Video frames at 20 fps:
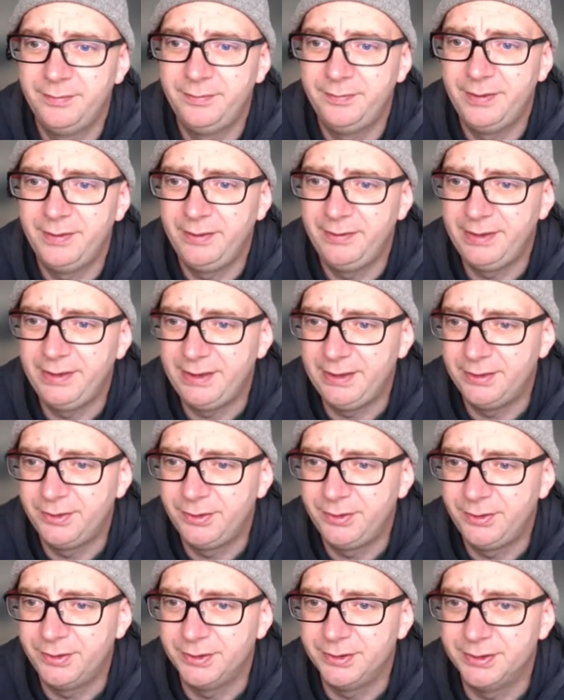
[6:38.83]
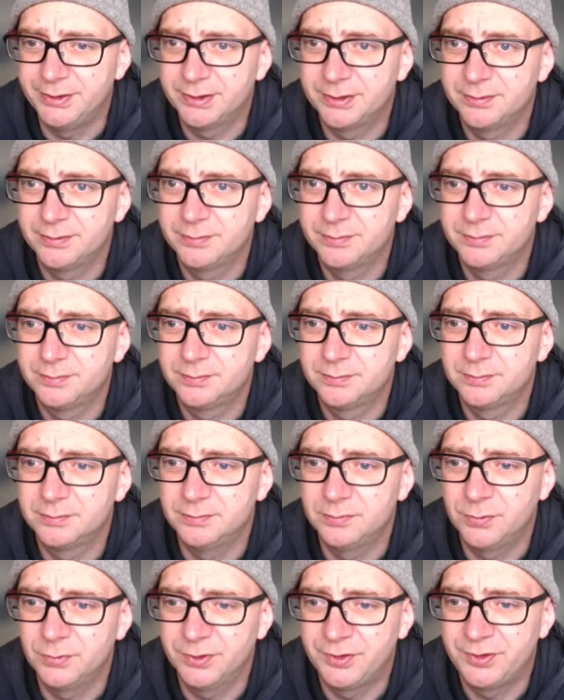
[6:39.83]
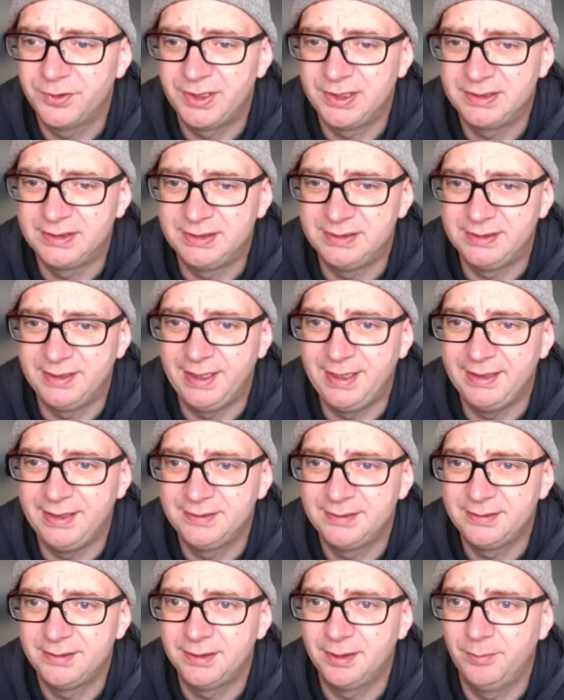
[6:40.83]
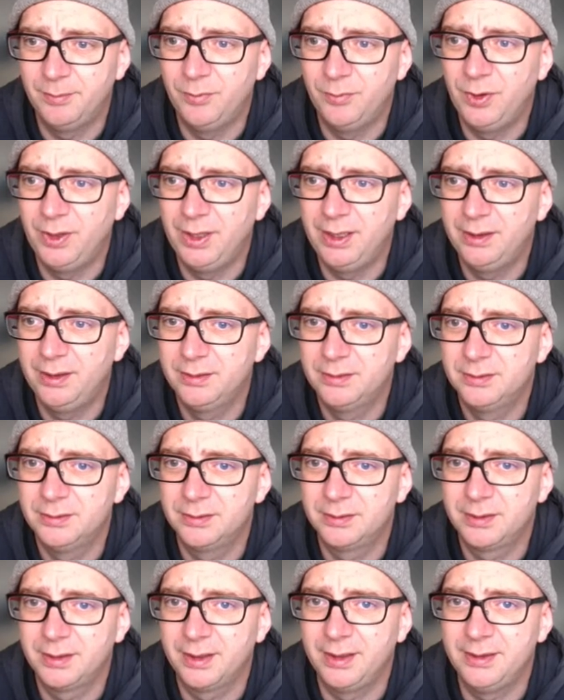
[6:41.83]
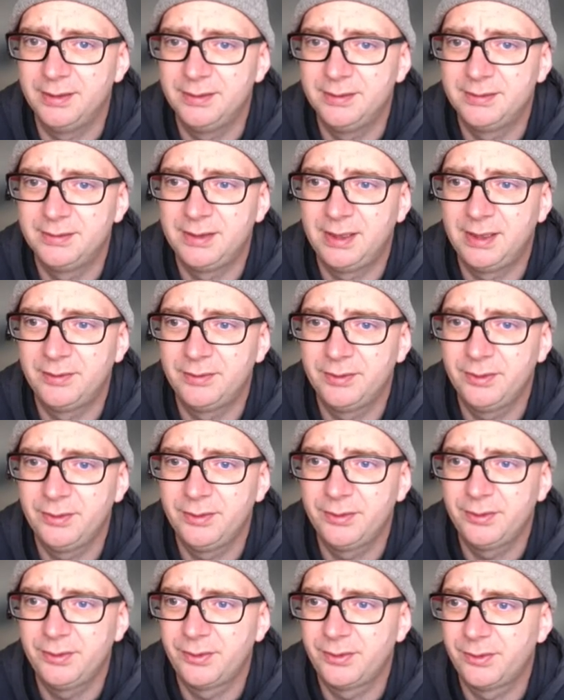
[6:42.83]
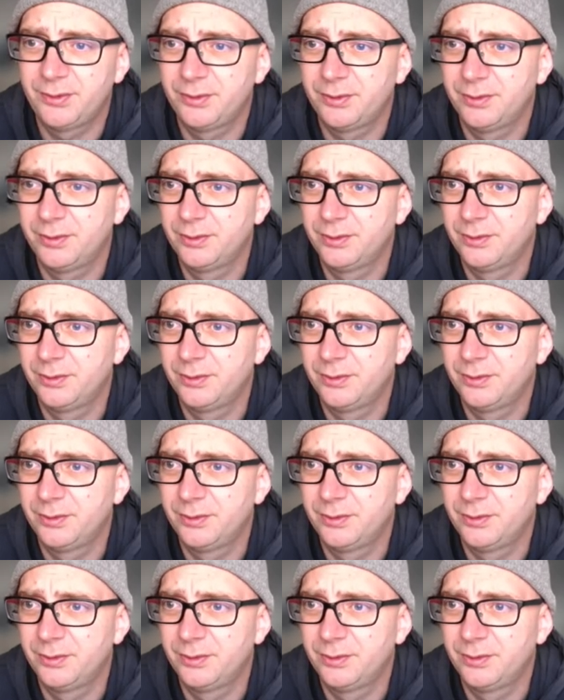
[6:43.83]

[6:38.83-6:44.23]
Very good. 6 is there somewhere. Okay, 7s.